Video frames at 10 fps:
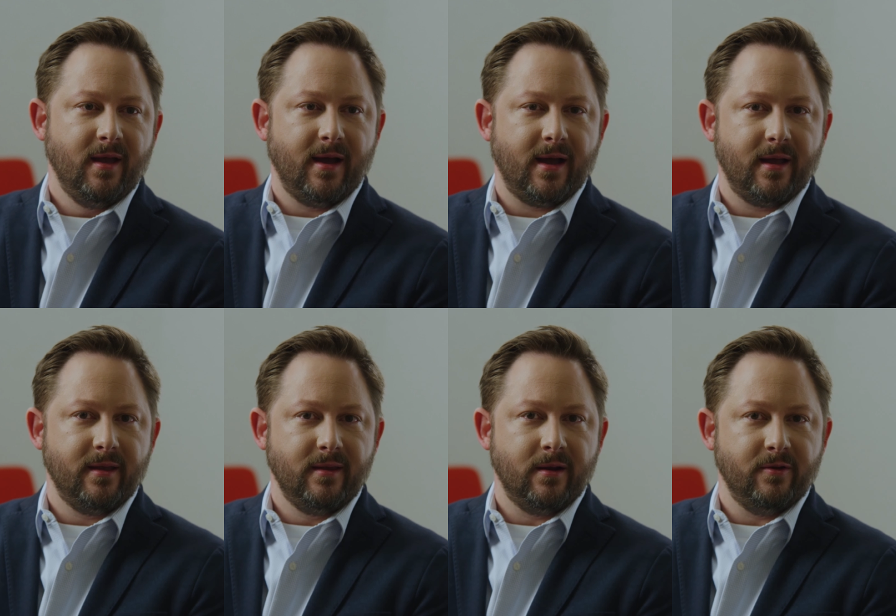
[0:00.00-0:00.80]

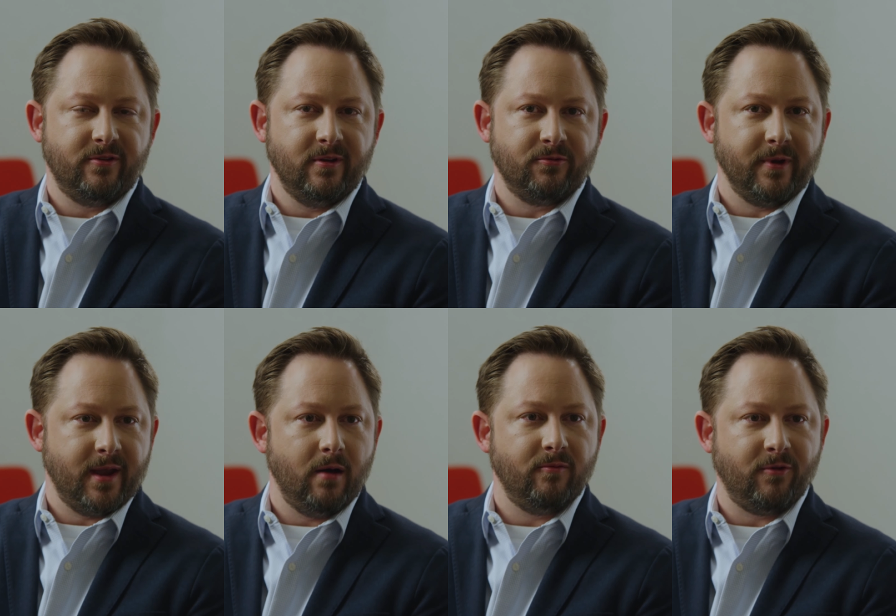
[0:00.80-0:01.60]
Is
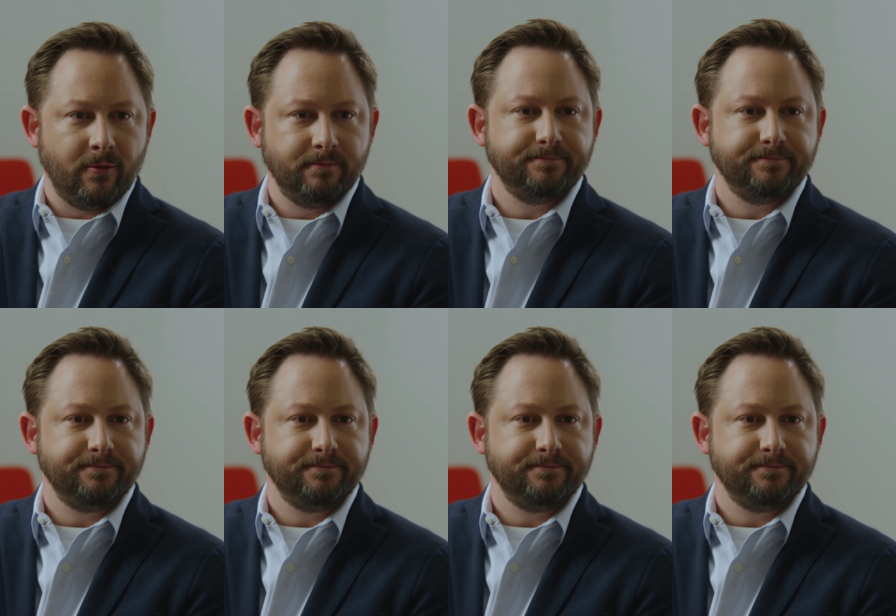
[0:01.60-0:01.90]
really helpful.